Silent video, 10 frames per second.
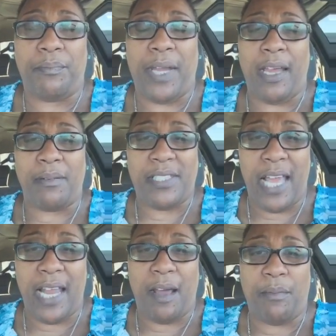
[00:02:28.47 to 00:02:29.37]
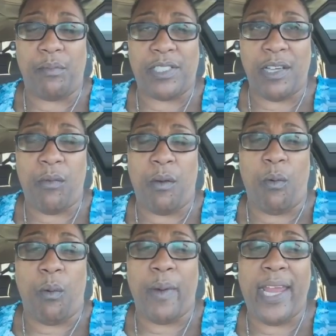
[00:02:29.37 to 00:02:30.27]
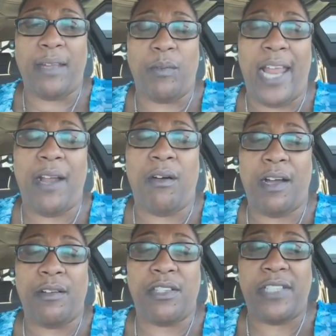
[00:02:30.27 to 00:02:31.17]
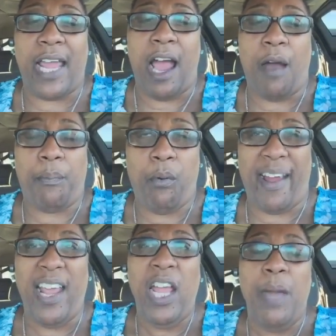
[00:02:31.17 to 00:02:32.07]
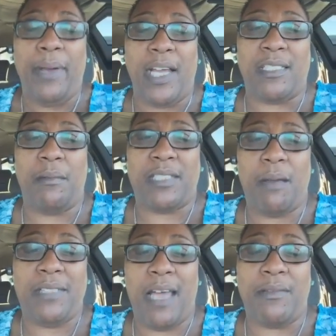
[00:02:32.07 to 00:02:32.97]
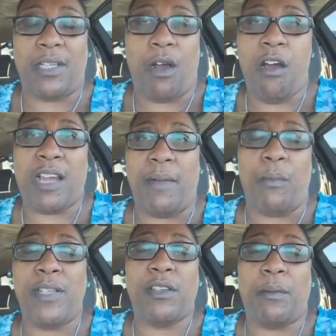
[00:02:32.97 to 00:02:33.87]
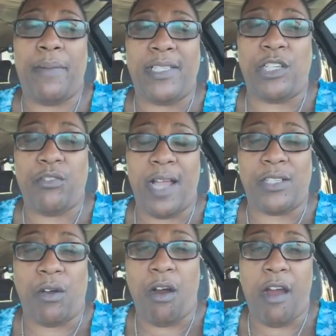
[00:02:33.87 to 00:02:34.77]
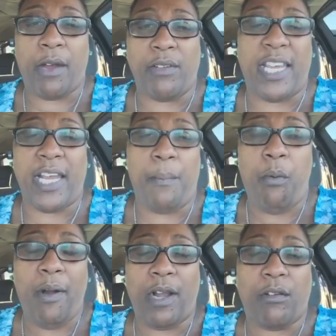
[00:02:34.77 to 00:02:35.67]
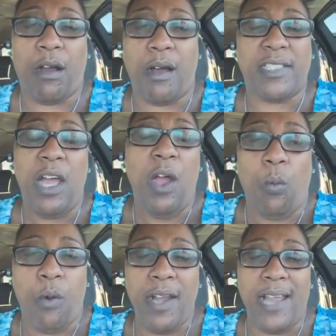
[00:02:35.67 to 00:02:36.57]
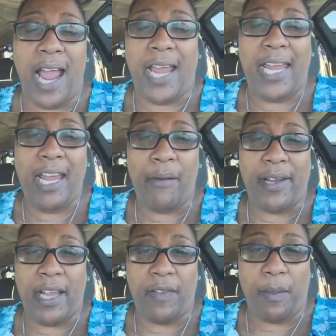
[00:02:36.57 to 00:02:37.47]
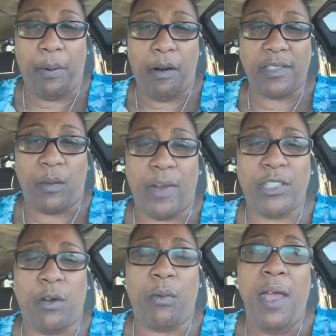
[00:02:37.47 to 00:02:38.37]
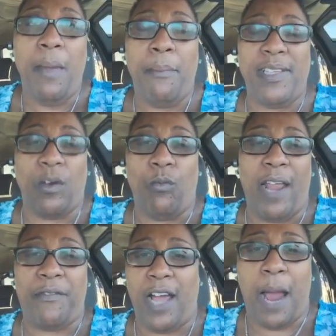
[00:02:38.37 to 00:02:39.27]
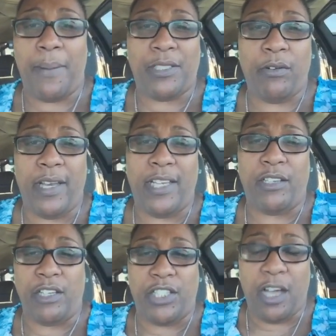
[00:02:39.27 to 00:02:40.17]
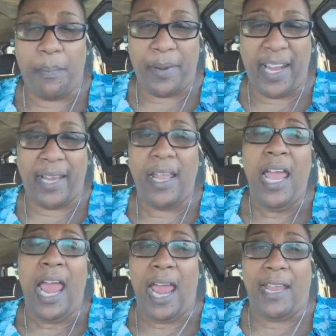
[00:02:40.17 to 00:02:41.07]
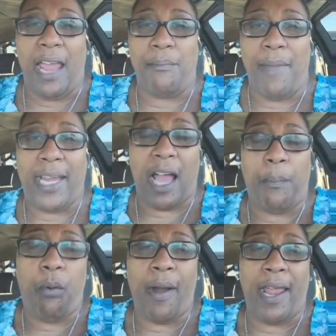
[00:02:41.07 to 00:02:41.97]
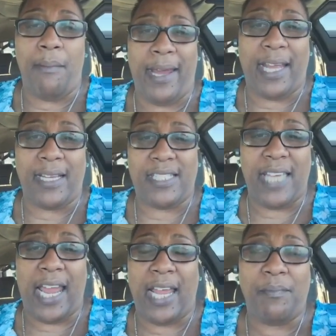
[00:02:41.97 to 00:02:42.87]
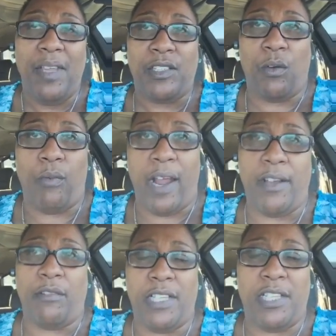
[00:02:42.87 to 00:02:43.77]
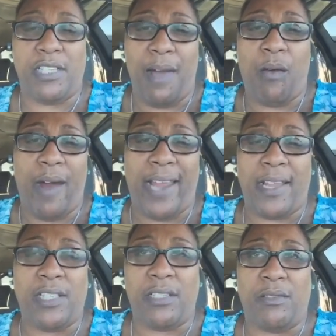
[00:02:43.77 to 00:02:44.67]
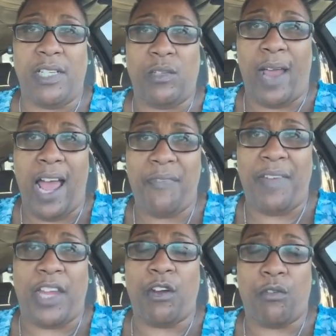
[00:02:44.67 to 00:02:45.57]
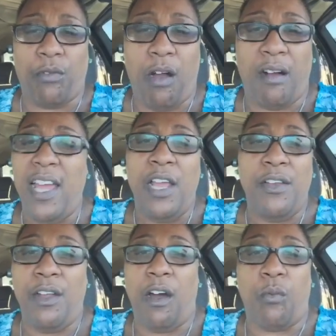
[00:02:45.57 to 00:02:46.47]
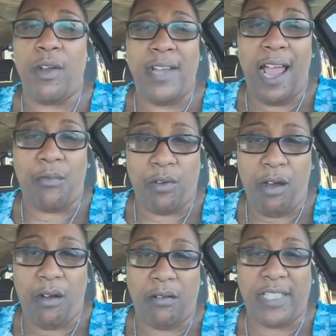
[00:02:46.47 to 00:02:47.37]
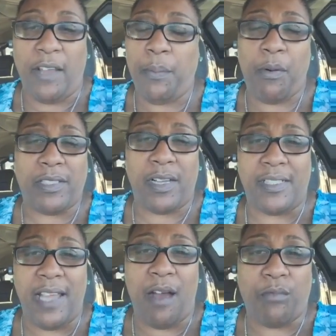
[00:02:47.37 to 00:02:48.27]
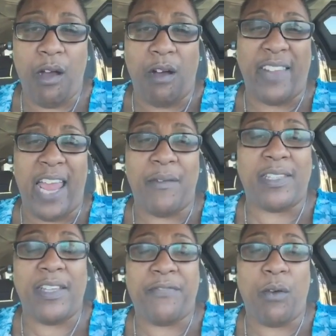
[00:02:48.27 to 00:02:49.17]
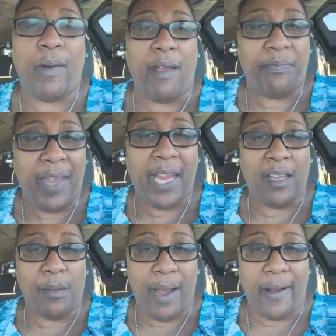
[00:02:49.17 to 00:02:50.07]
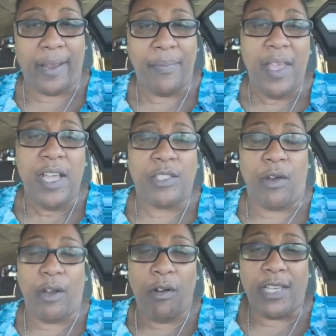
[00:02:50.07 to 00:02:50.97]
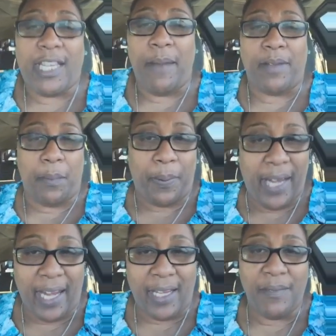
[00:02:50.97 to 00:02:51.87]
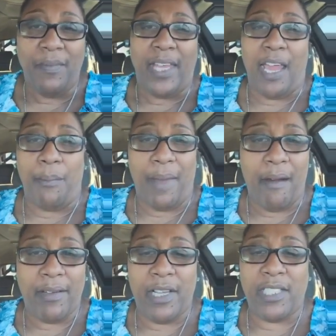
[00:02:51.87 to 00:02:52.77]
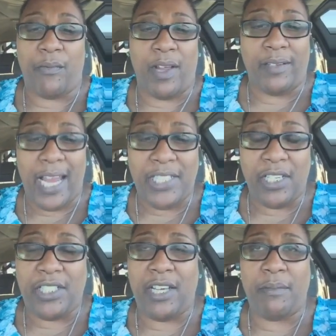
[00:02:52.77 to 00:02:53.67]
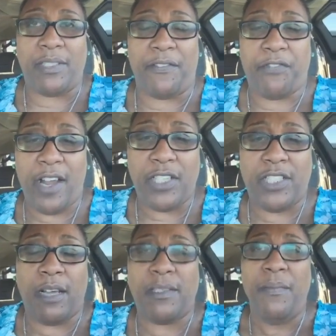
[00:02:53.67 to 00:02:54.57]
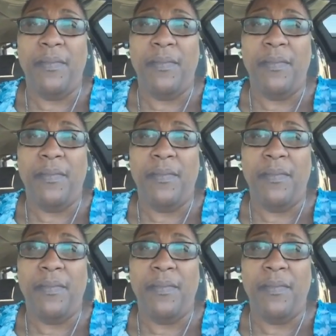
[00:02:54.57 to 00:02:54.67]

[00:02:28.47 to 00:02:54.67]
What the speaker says: be upset with someone when they don't understand our point, because sometimes in an argument, we're so busy trying to argue to get our point across, we're not hearing the other person. We're too busy waiting for the opportunity to jump in and make our point and make it stand to where, no, this is my way, this is where I think you're wrong. No, we're not wrong. The other person is not wrong. They have a different way of thinking about it. So in order to keep the peace in marriages and relationships and friendships,